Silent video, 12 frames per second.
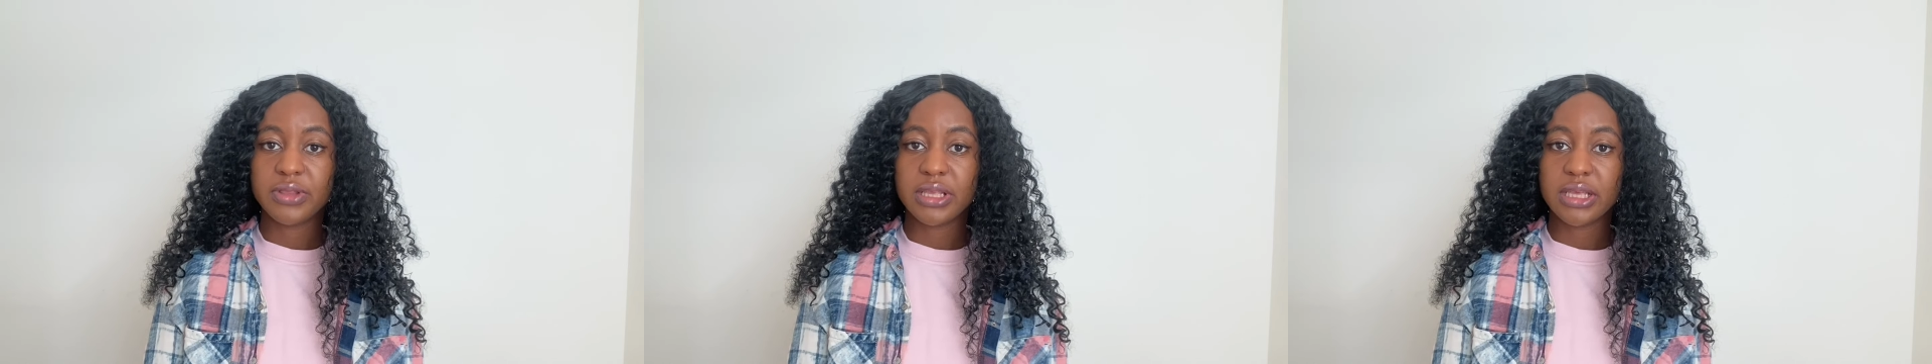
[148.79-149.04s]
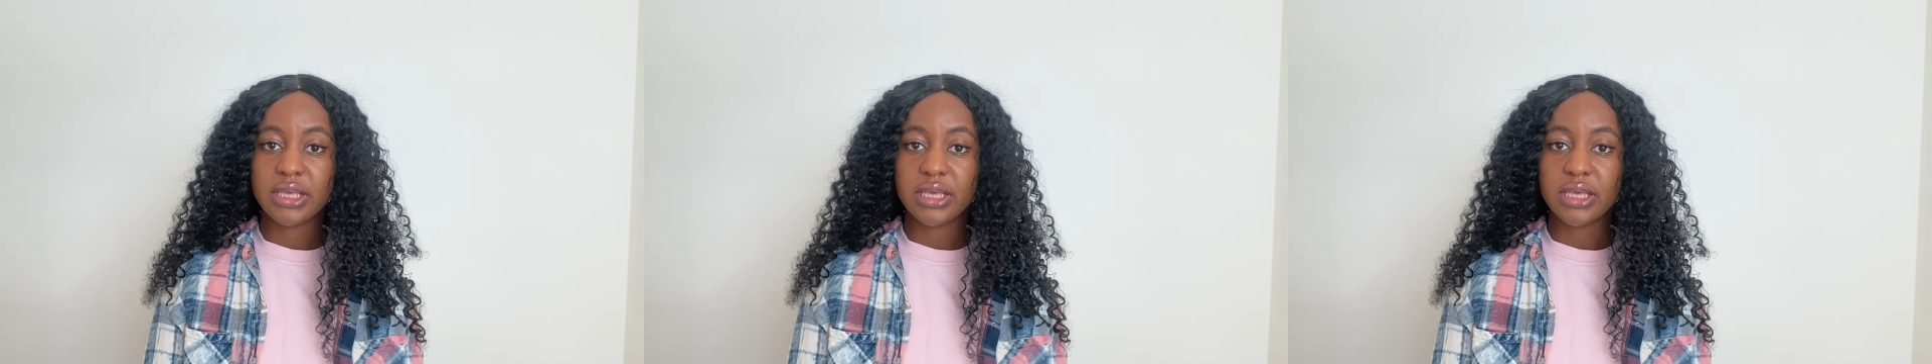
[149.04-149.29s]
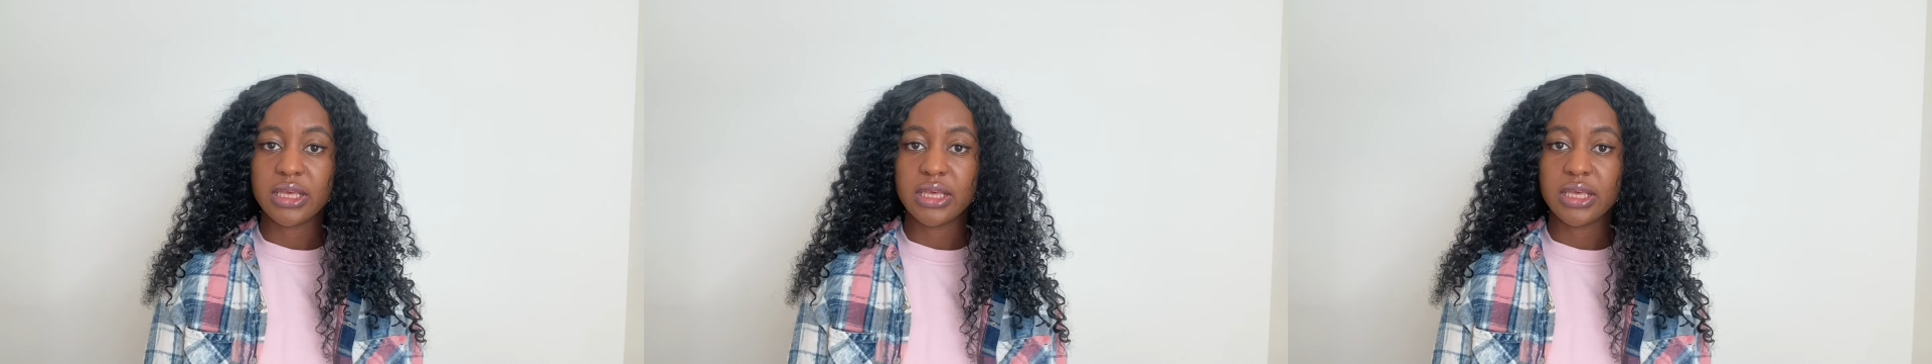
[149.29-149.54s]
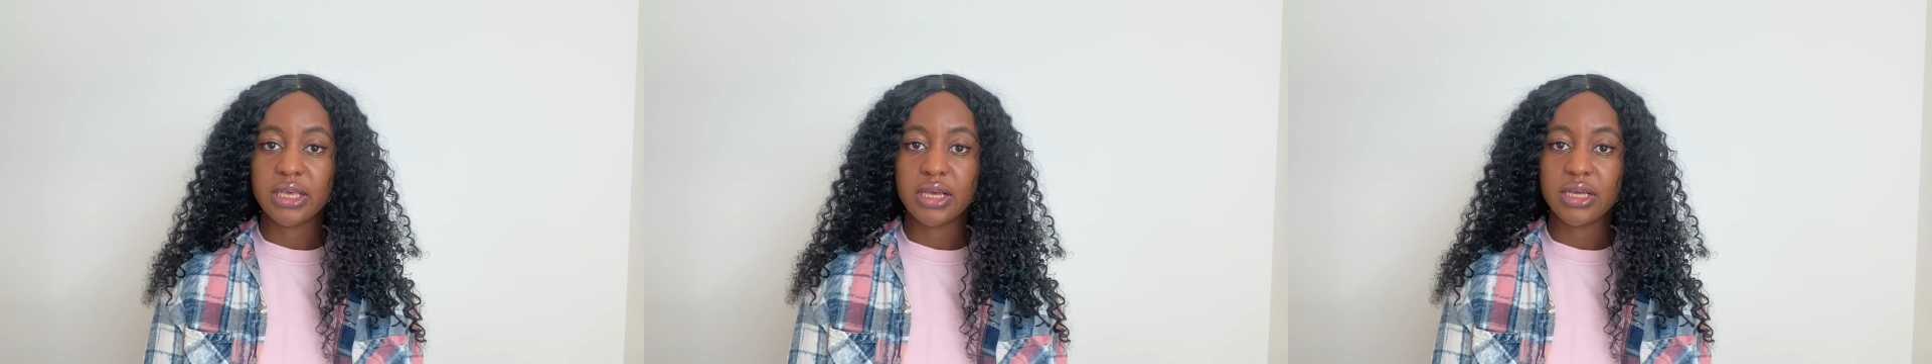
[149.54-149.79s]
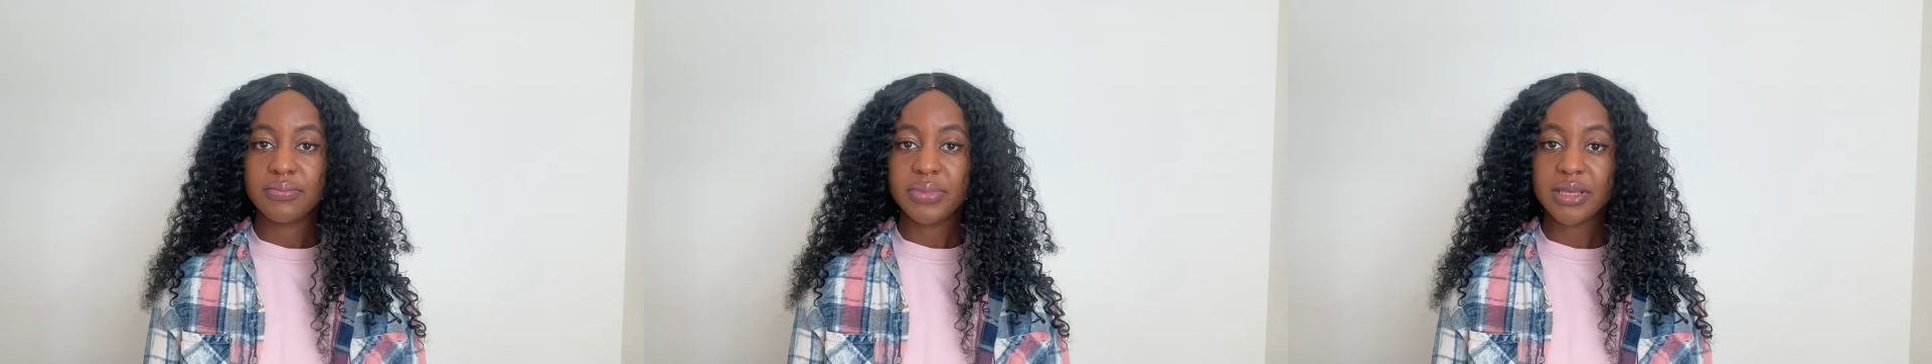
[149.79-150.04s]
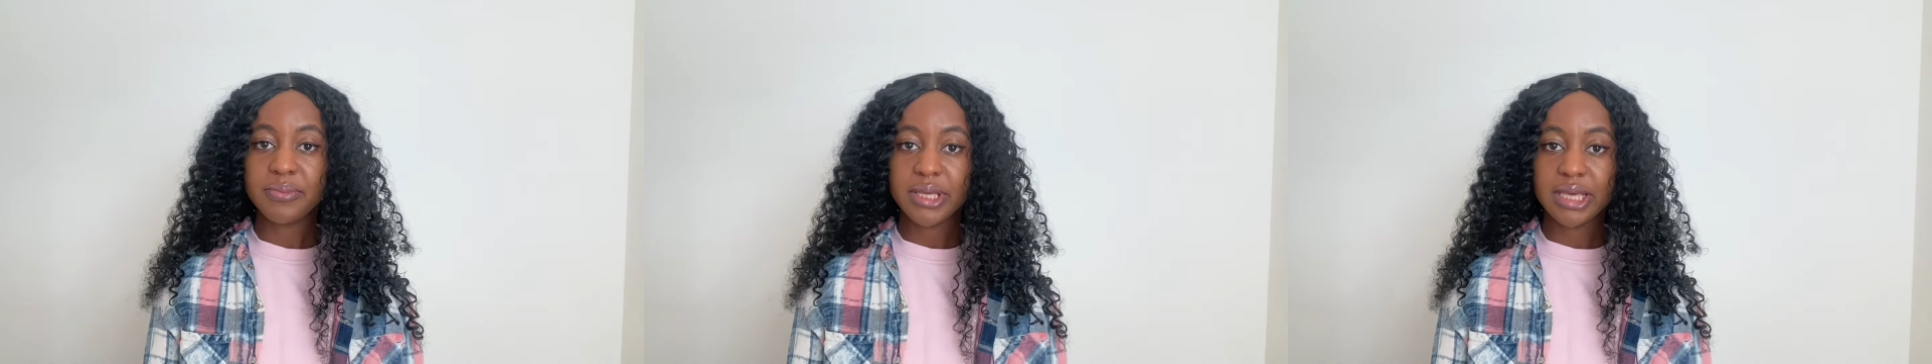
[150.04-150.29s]
the
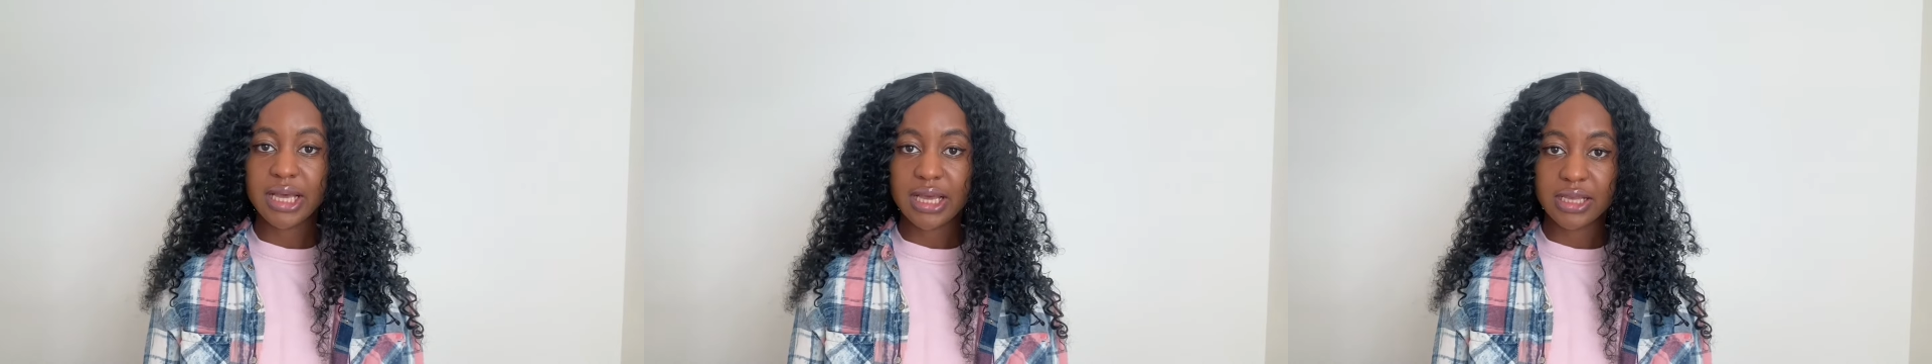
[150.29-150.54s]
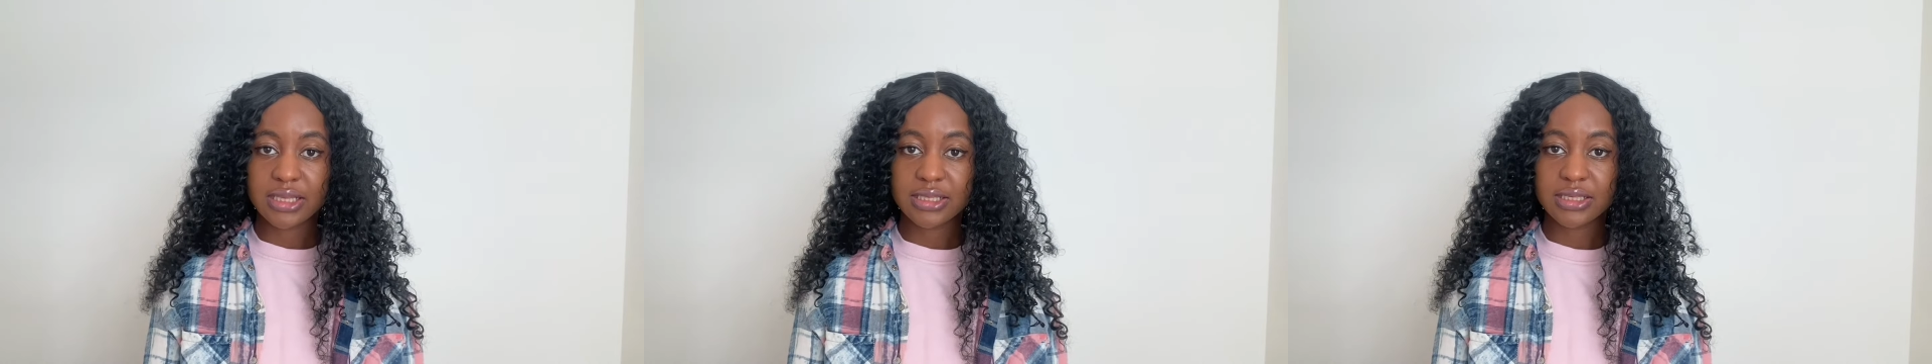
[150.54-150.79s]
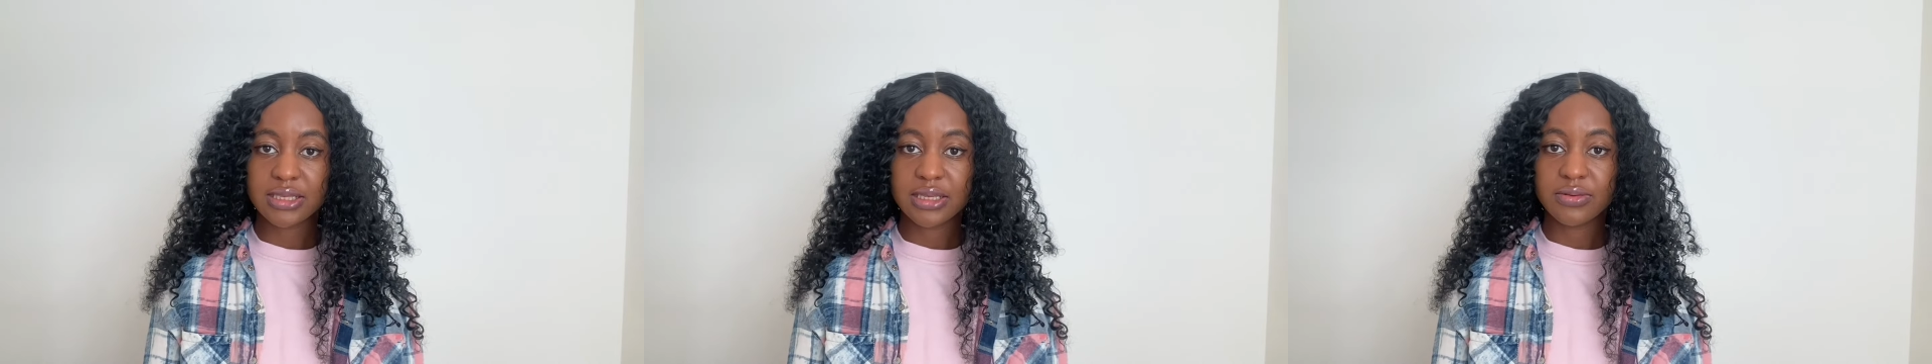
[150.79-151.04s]
BPS,